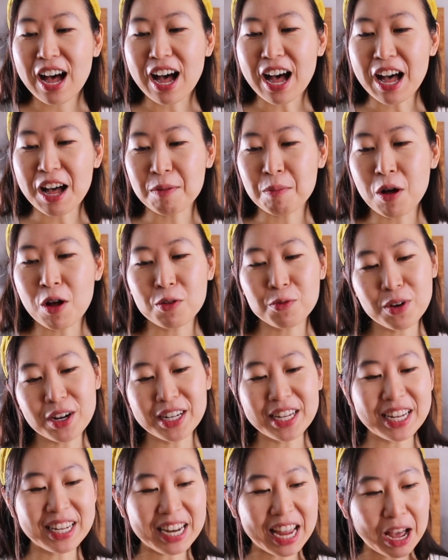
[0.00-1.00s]

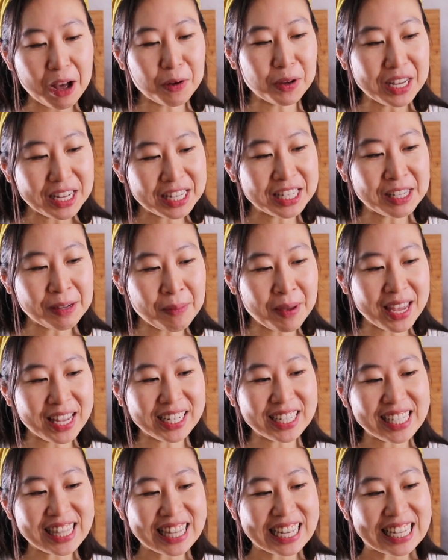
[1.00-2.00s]
already and how in
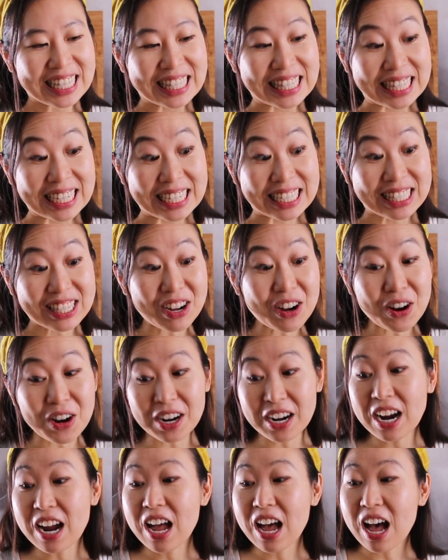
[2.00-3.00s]
demand these things
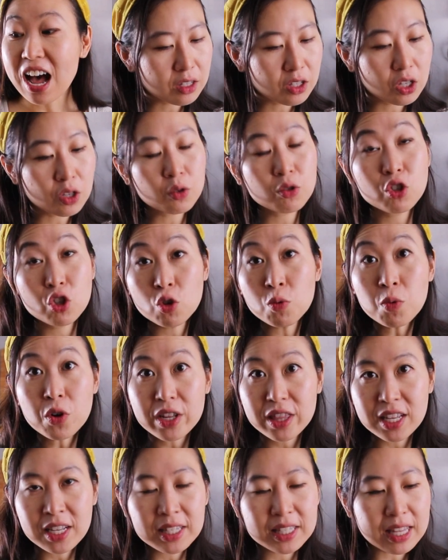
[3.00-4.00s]
are. So 2 more
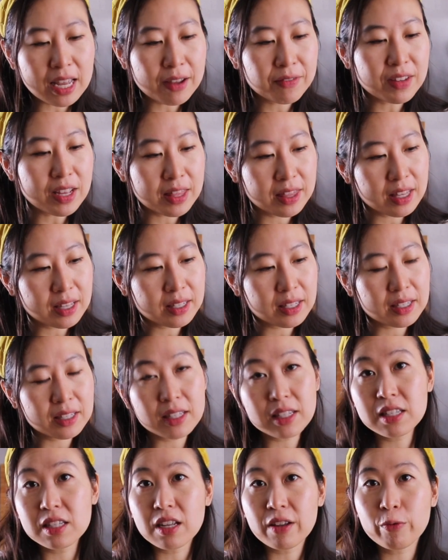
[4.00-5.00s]
things left, and this is
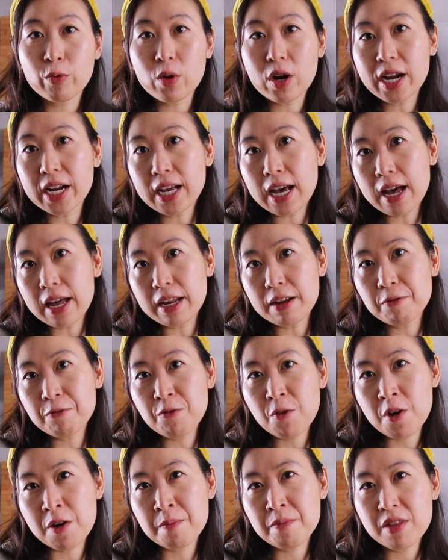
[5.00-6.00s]
the stuff where I got it
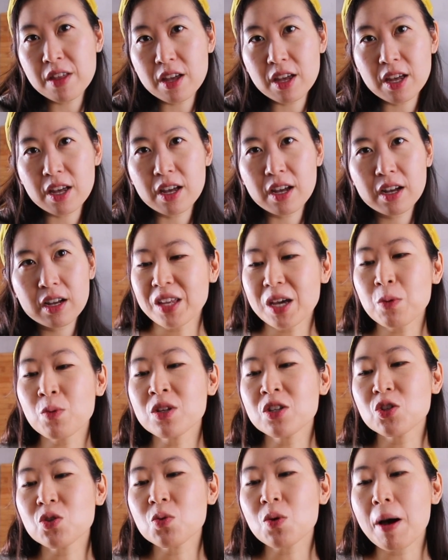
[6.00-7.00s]
from I
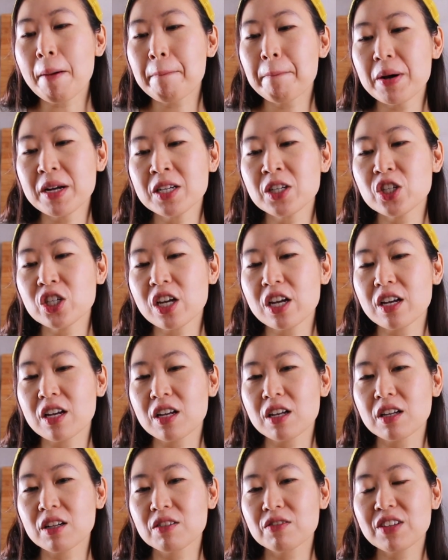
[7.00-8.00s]
went to a bunch
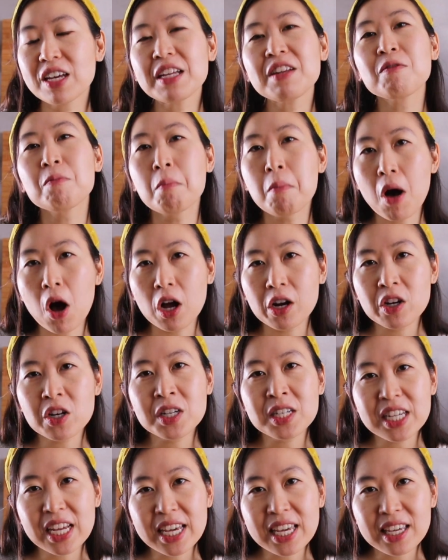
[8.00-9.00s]
of kind of
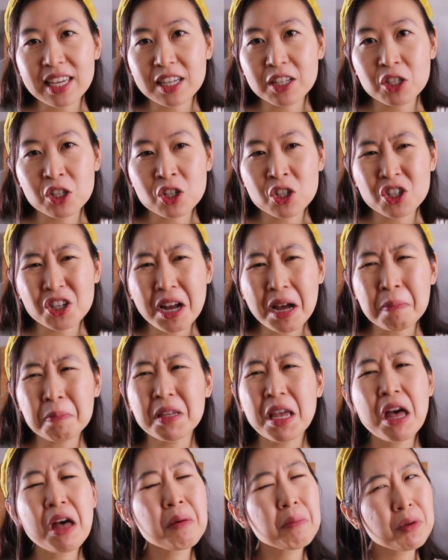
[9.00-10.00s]
modern day kitchen shops.
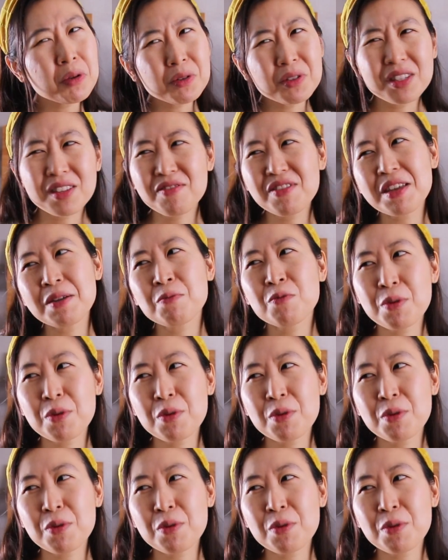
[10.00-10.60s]
Most of them